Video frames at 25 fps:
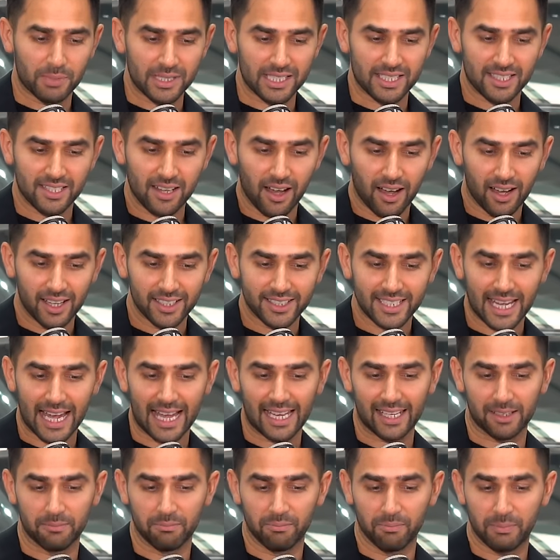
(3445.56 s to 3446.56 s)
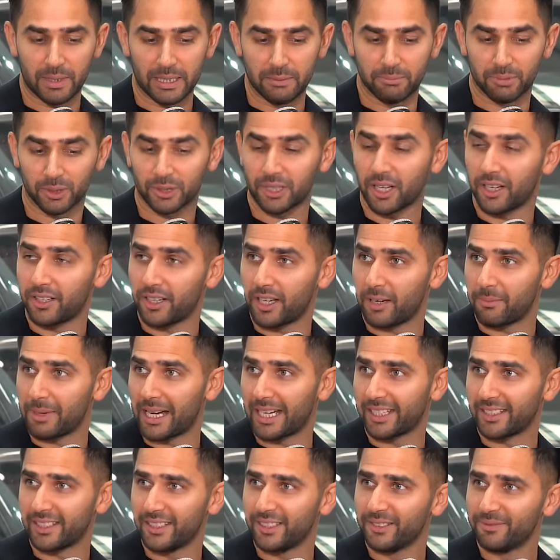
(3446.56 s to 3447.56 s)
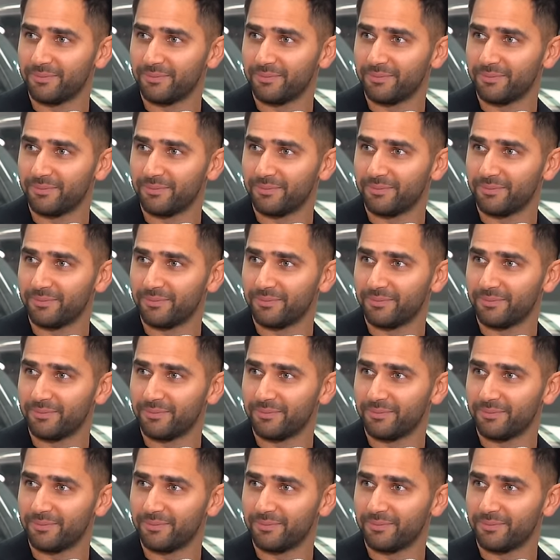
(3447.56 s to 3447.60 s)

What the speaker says: bizarre talent people don't know about you?